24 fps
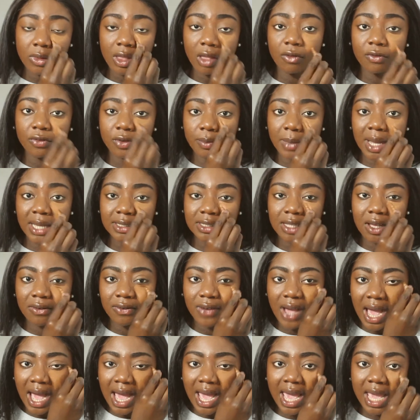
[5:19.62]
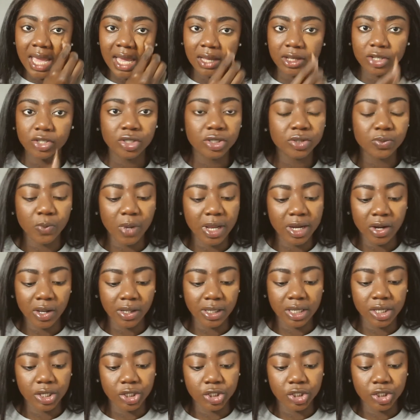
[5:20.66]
for myself, I just went on